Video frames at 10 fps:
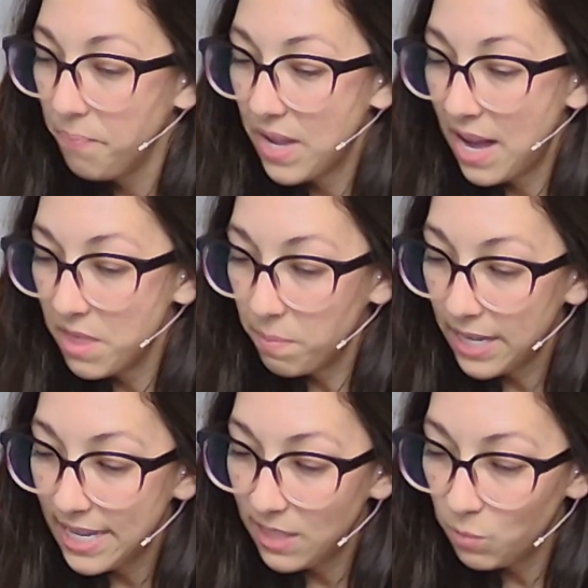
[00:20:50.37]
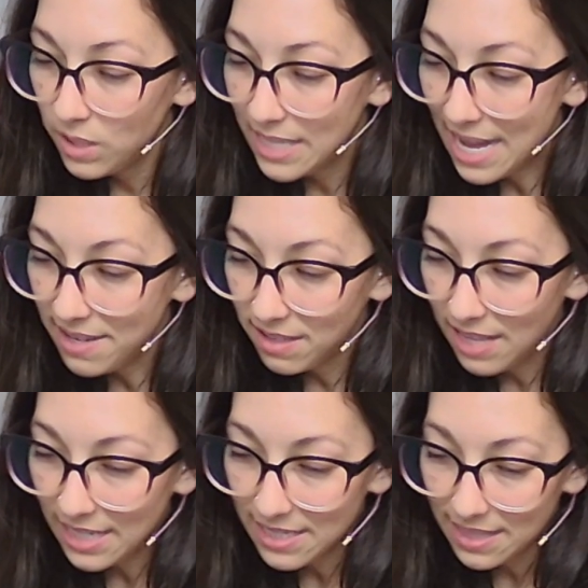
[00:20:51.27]
and the place was that
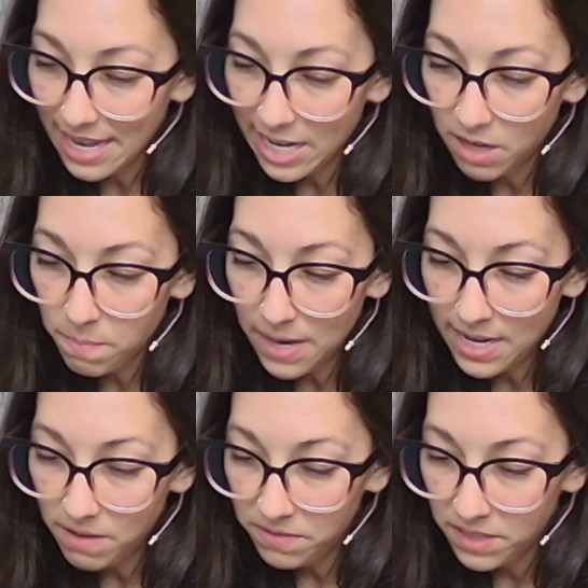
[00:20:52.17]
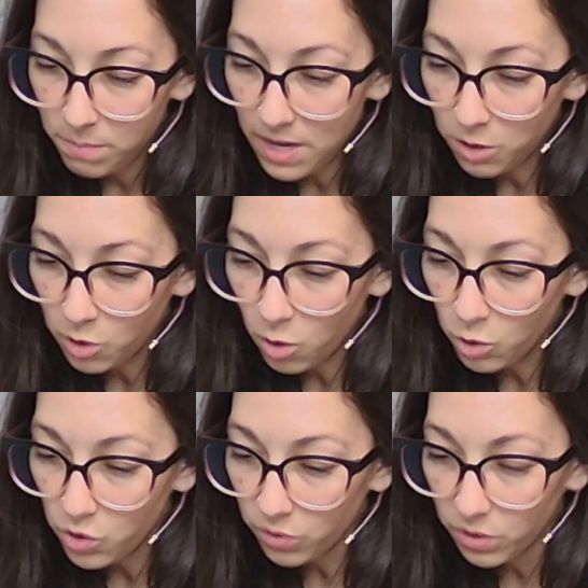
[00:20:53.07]
neglected that you might have smelled old
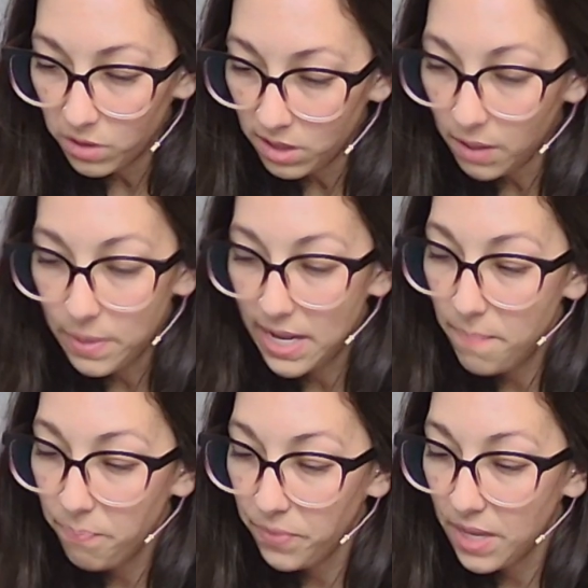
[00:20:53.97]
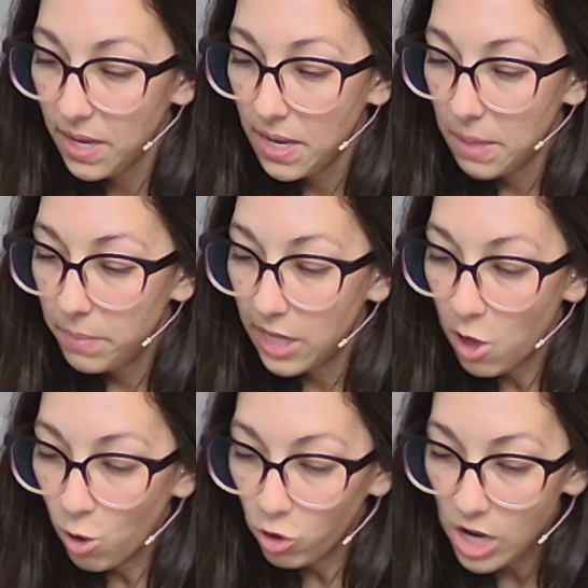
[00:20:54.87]
Jerusalem in it. But the
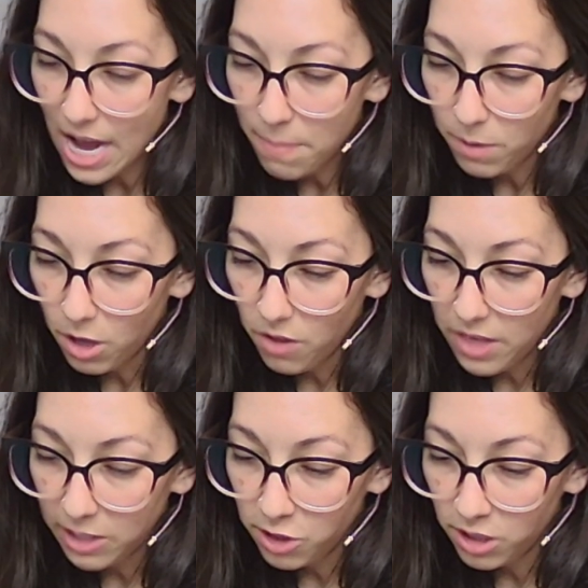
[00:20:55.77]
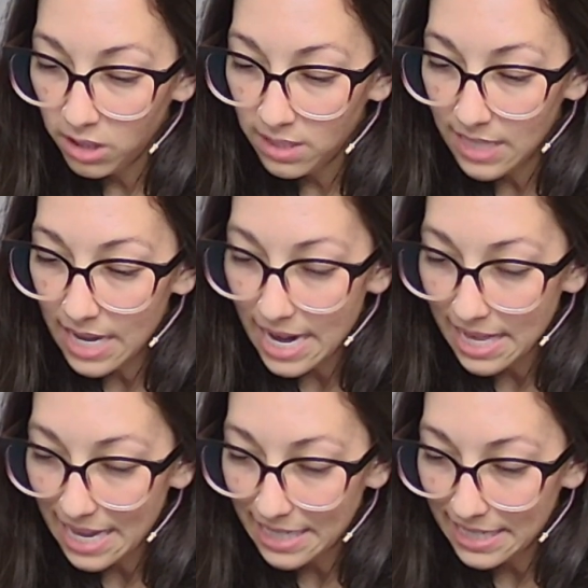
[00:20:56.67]
old chapel that took the psych,
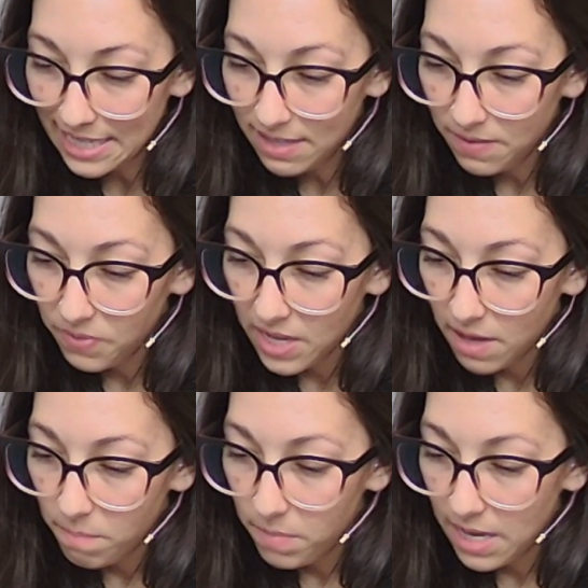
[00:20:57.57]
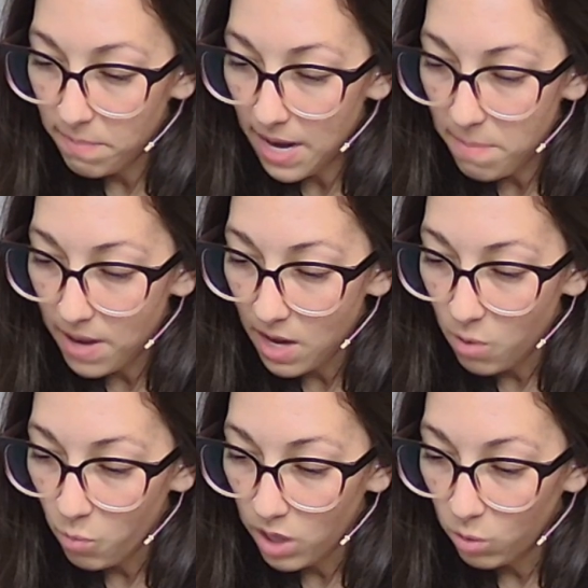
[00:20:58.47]
that did, me and my mate,
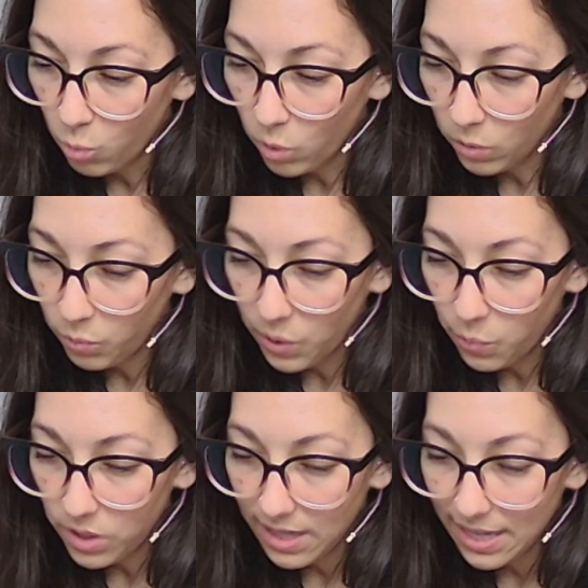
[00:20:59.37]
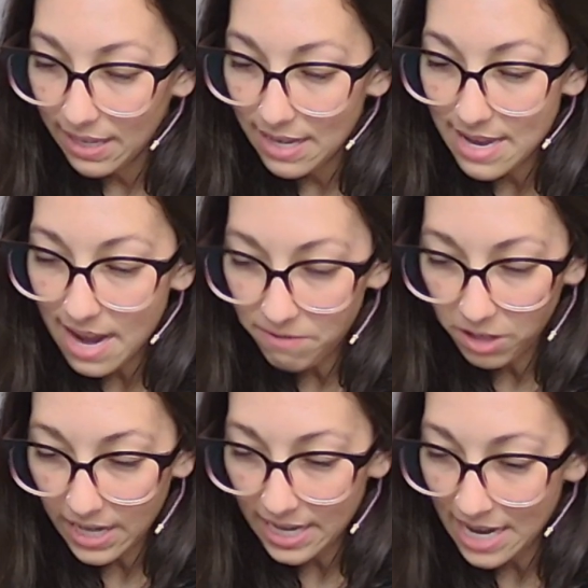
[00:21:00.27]
we wouldn't never
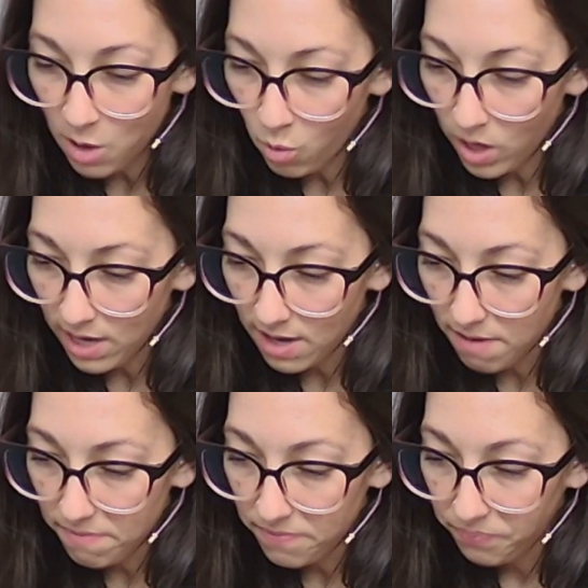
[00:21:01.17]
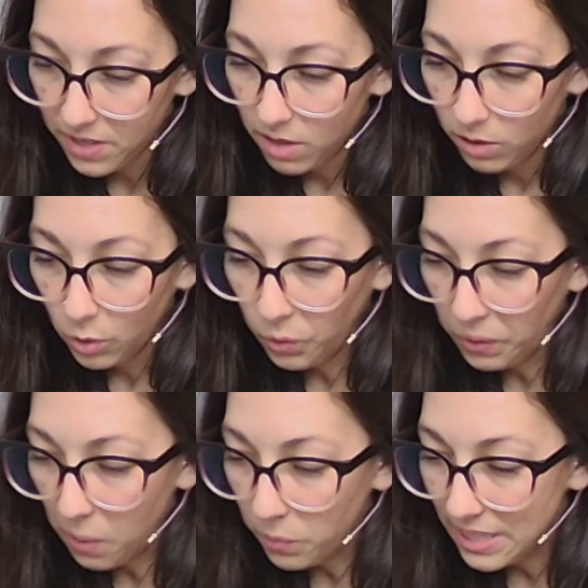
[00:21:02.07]
get out quick enough. Lord,
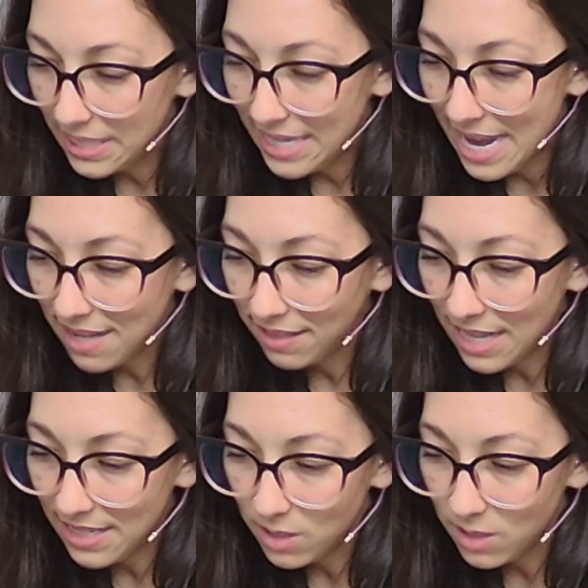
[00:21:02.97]
I wouldn't take less